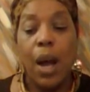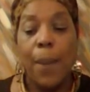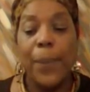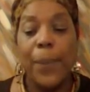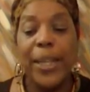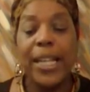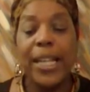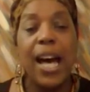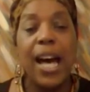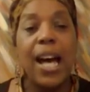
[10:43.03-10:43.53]

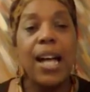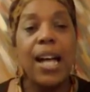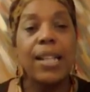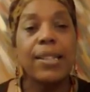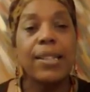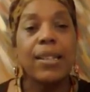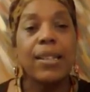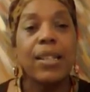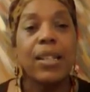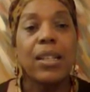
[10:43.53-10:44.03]

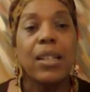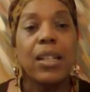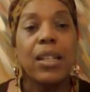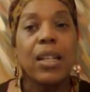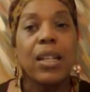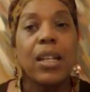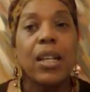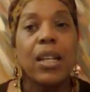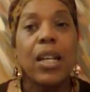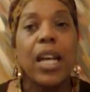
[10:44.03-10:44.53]
because
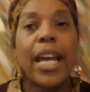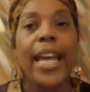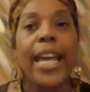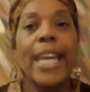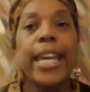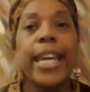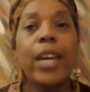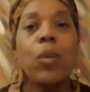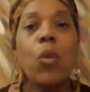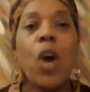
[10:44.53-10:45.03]

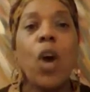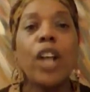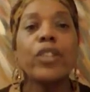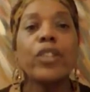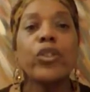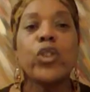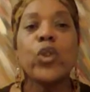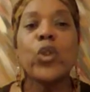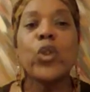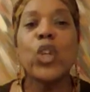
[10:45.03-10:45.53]
he
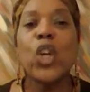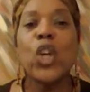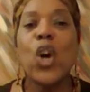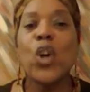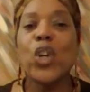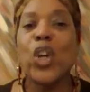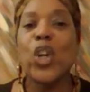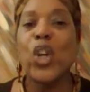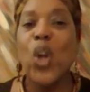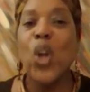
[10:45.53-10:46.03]
wants you to
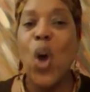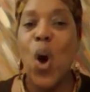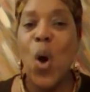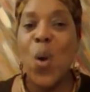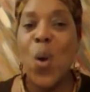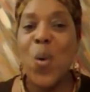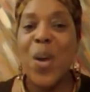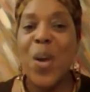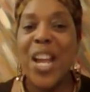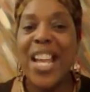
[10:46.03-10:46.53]
go to
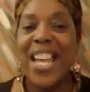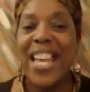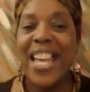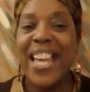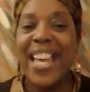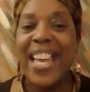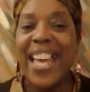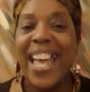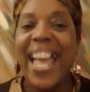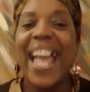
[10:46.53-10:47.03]
glory
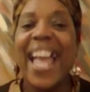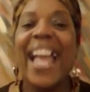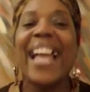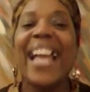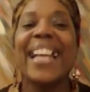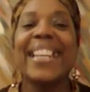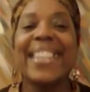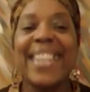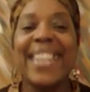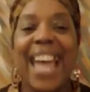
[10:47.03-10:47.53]

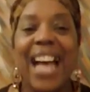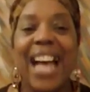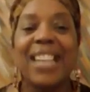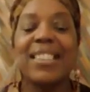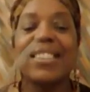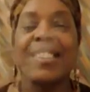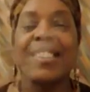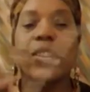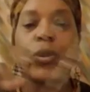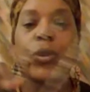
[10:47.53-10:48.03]
and
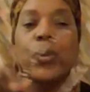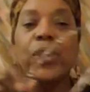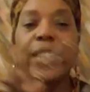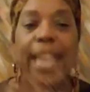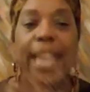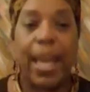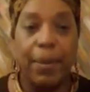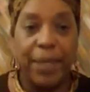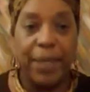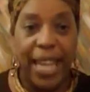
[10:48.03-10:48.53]
not to
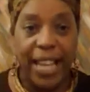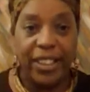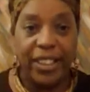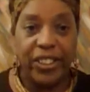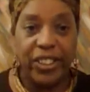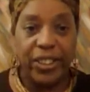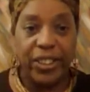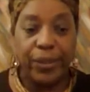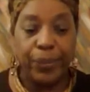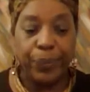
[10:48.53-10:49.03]

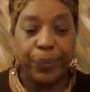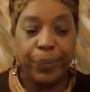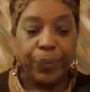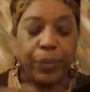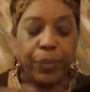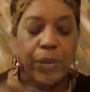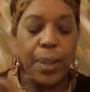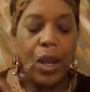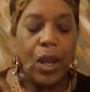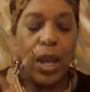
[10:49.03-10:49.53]
damnation.
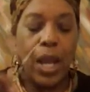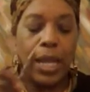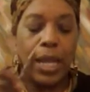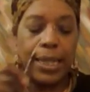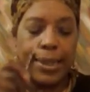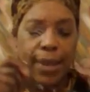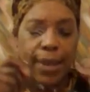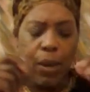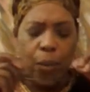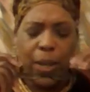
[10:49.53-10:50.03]

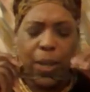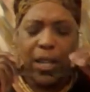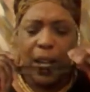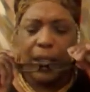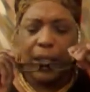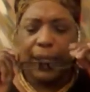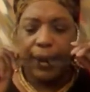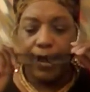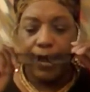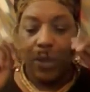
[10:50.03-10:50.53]
So we're
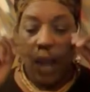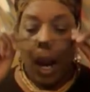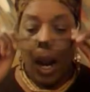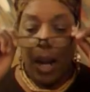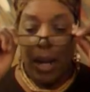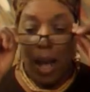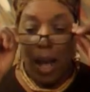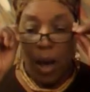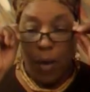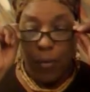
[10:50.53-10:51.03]
going to
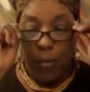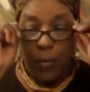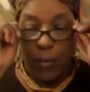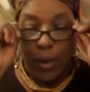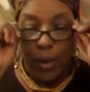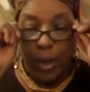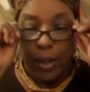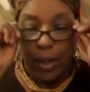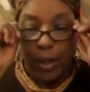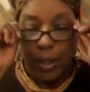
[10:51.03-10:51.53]
start off
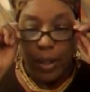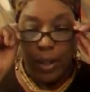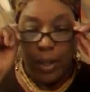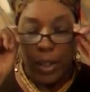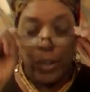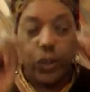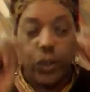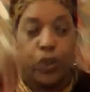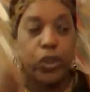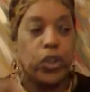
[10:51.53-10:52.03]
with
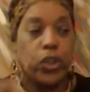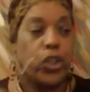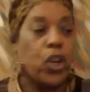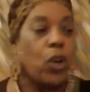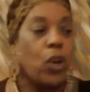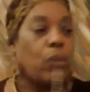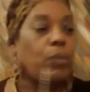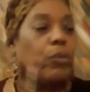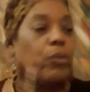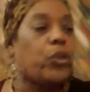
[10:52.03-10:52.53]

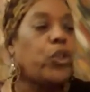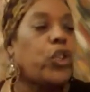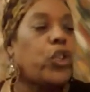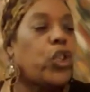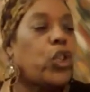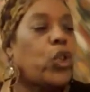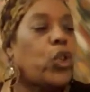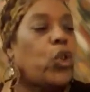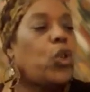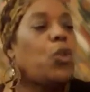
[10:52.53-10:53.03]
Ju-
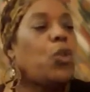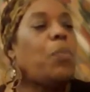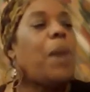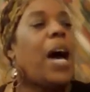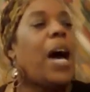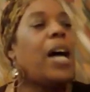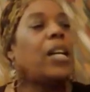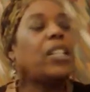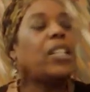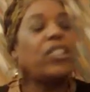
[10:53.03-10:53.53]

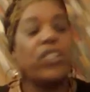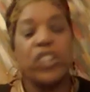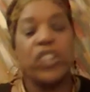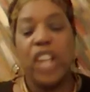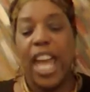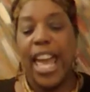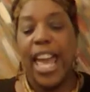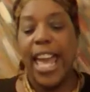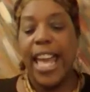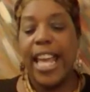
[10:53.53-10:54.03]
Jube,
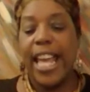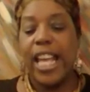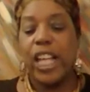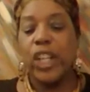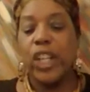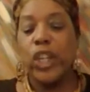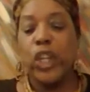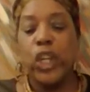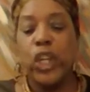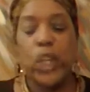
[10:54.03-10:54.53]
J
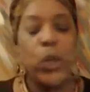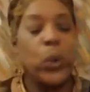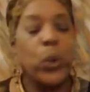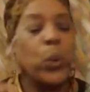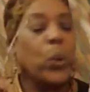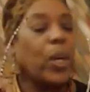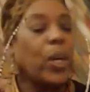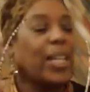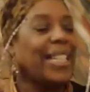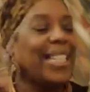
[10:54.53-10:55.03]

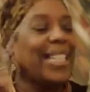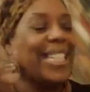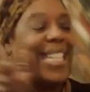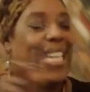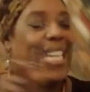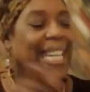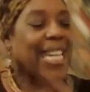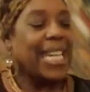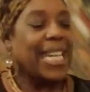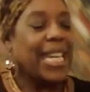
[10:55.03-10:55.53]
U
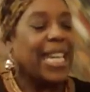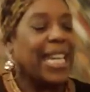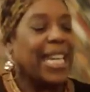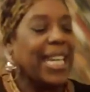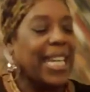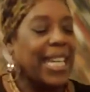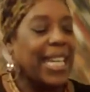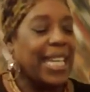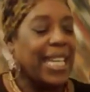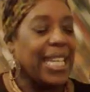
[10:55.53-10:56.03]
D
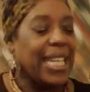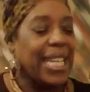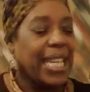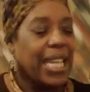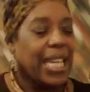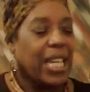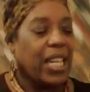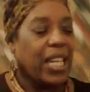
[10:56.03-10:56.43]
E.